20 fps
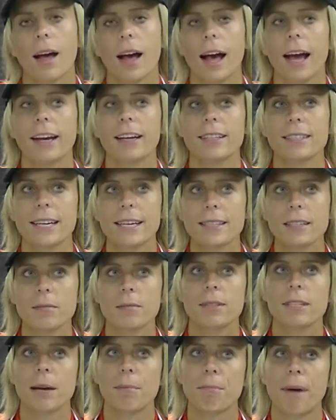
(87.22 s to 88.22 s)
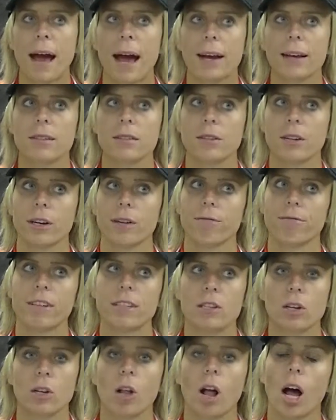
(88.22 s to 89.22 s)
I could say some setbacks or
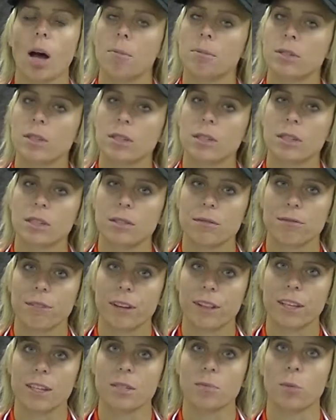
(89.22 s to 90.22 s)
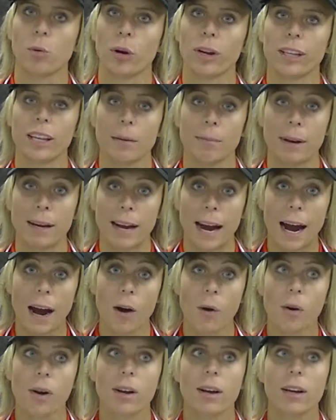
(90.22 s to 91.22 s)
physical obstacles for the sport that I'm in
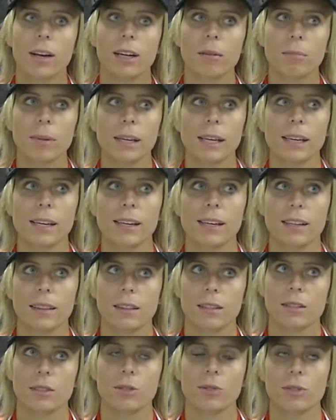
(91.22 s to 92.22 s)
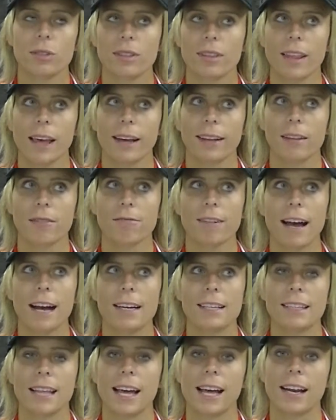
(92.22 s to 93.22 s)
now could be due like the
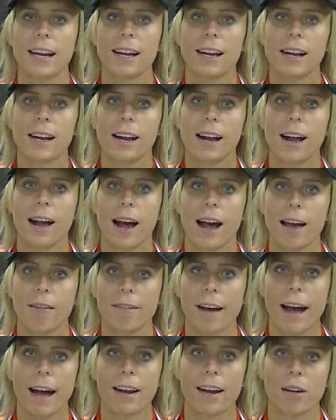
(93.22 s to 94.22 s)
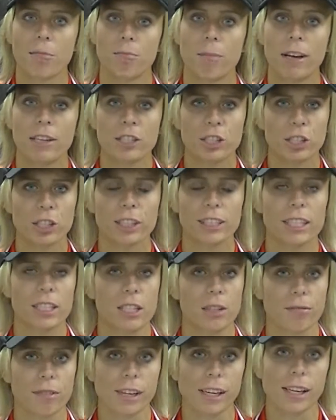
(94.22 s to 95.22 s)
fact that I've had a muscular
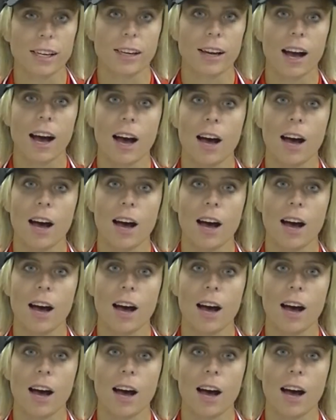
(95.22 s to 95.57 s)
dystrophy